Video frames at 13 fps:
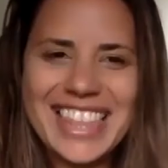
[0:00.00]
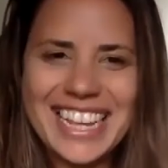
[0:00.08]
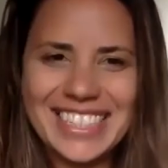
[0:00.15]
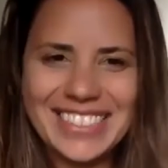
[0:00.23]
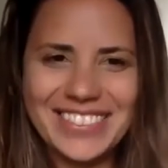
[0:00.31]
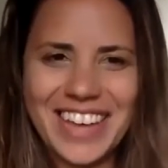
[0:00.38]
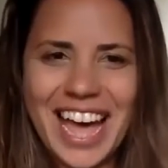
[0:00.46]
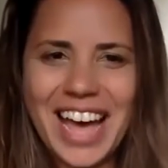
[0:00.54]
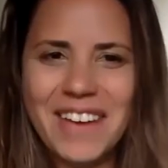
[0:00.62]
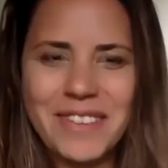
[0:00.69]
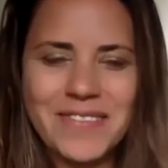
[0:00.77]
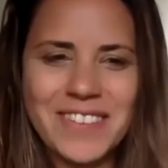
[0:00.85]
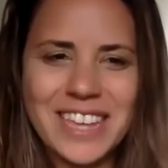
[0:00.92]
Thanks for
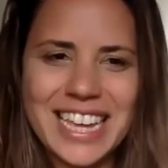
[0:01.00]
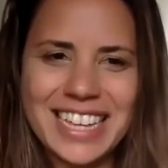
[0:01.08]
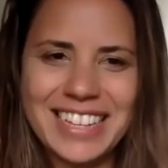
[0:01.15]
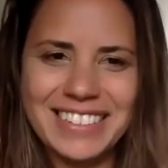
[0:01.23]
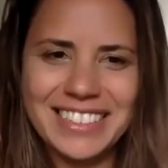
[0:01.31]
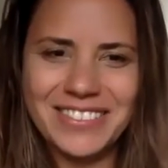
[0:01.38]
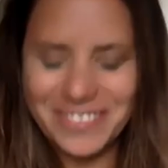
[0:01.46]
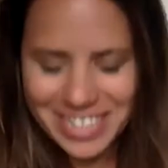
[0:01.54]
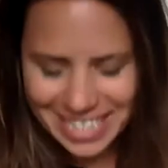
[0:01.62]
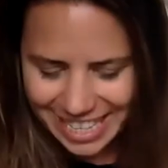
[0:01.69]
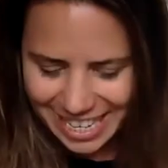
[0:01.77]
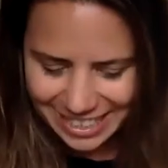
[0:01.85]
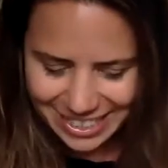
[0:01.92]
having me. It's
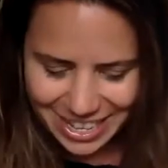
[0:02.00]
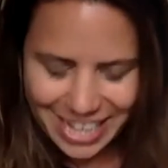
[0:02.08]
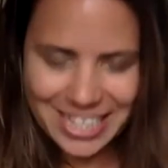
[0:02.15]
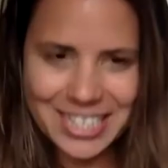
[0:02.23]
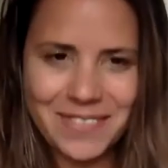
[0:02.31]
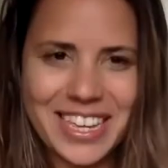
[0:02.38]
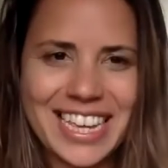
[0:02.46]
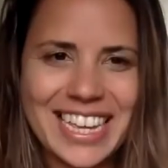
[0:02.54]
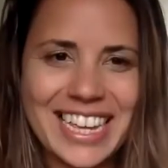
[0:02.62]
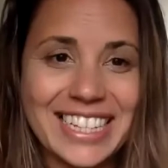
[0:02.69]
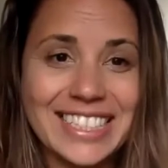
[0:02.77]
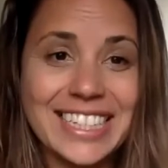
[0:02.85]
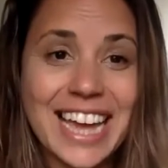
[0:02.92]
really exciting to be
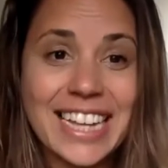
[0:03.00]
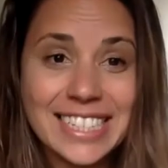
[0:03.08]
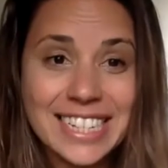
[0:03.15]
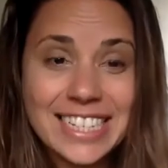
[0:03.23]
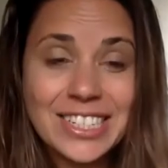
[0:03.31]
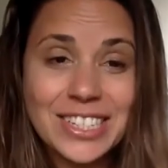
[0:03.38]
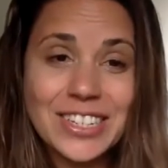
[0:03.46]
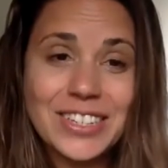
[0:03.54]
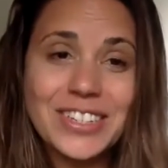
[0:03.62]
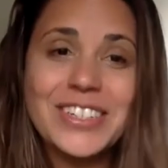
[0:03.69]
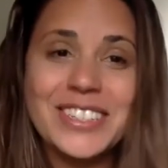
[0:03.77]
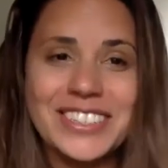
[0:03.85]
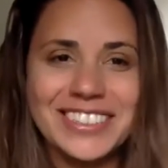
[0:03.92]
here chatting to
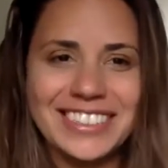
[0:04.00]
you.